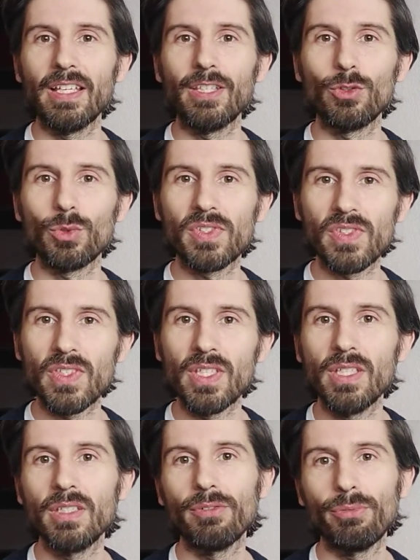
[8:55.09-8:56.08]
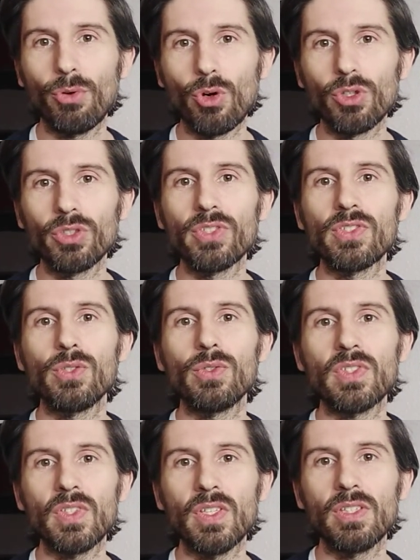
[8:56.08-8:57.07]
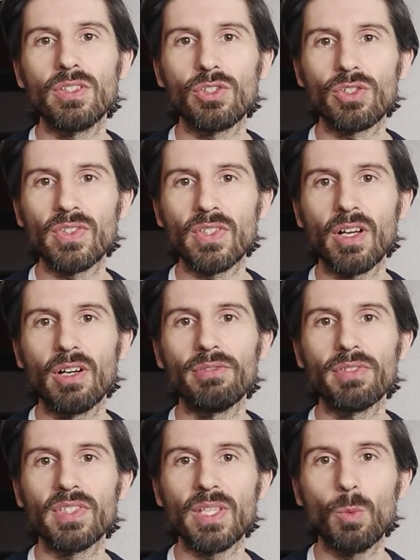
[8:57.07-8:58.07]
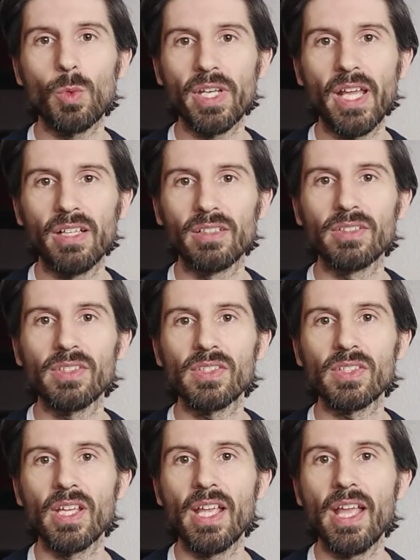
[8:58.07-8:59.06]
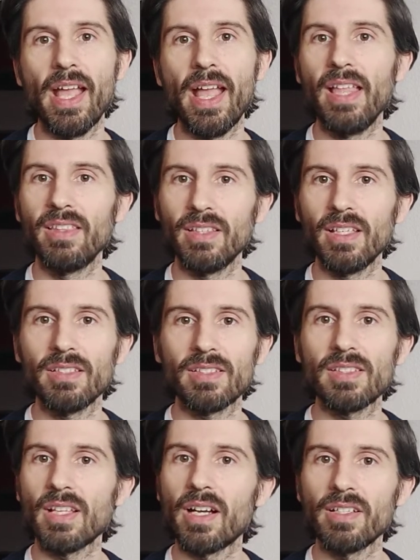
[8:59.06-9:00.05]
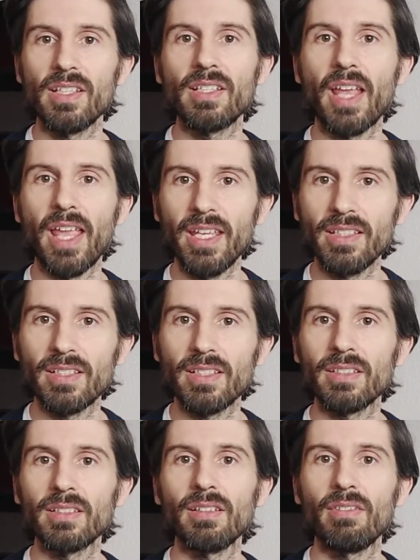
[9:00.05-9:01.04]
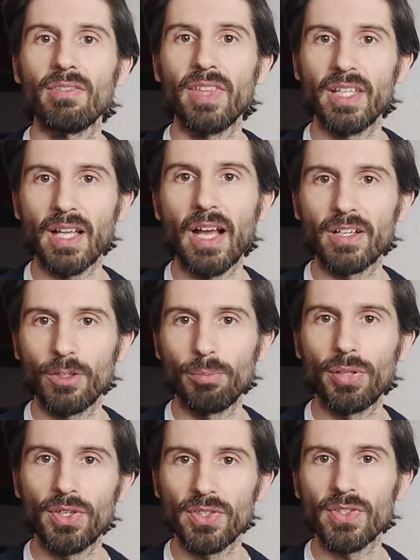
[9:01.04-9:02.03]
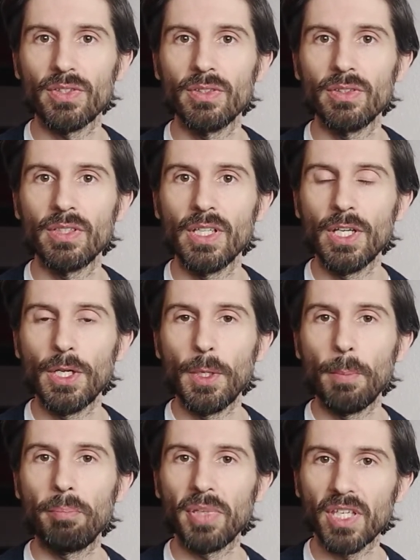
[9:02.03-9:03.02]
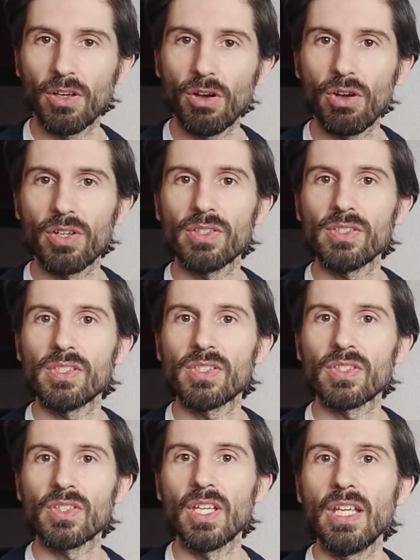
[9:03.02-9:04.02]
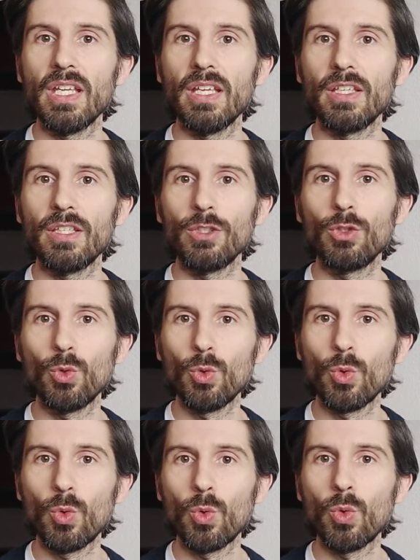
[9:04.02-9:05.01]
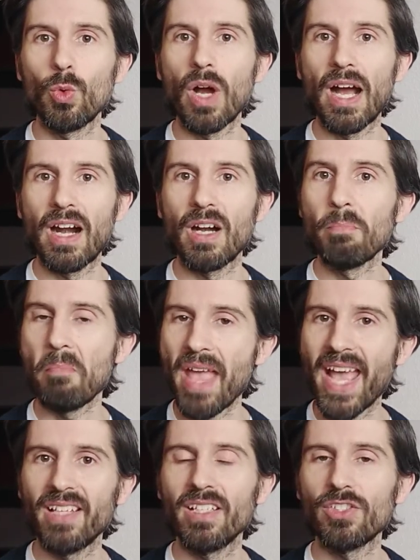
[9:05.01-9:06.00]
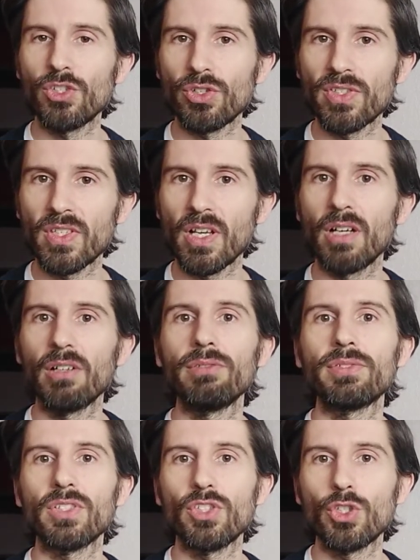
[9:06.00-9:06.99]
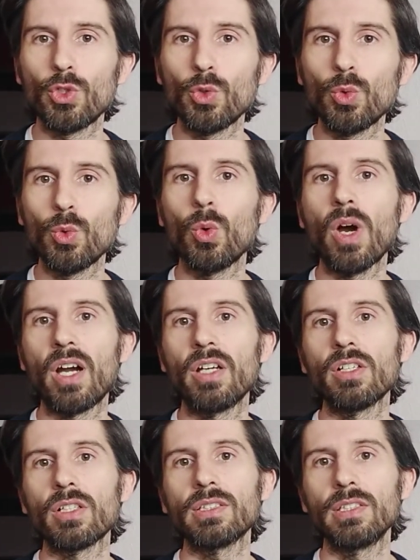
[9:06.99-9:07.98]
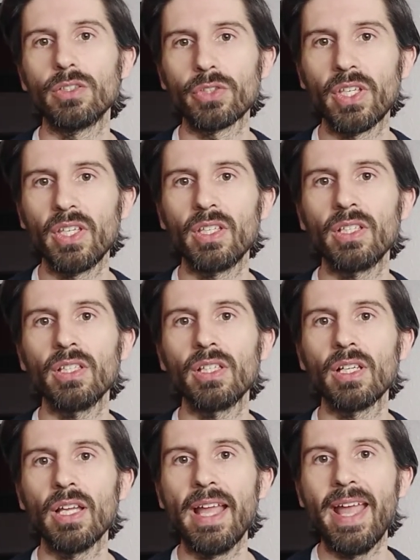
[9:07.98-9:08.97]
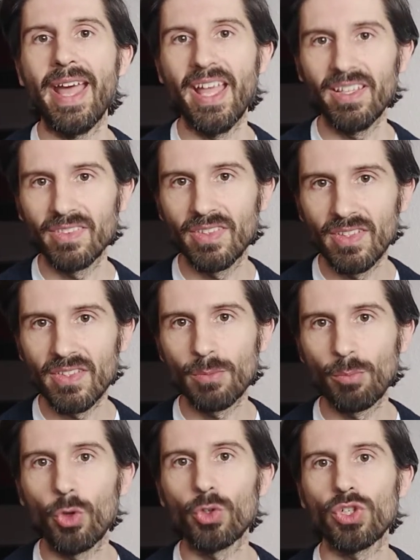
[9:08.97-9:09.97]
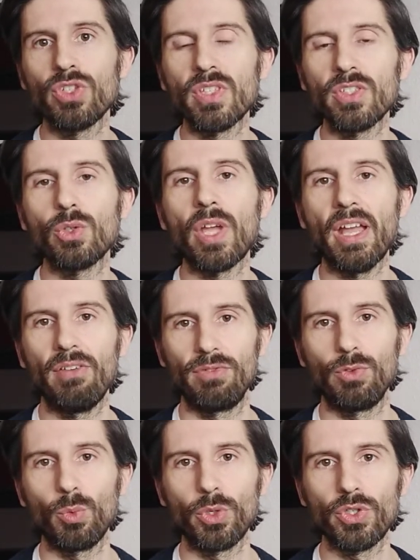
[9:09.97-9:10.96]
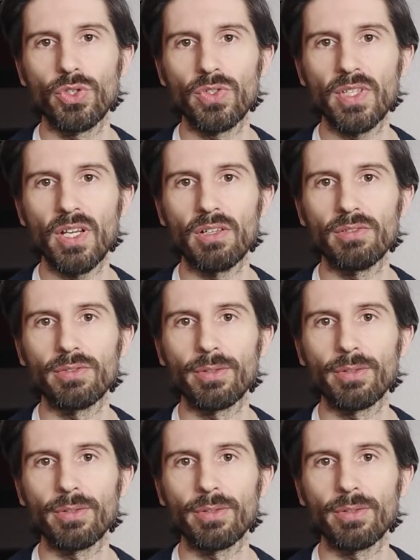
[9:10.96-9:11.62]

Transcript: You see the faults you see in yourself, in someone else, and then started hating that other person because you are mad at yourself that you are not looking at these emotions that you have toward yourself.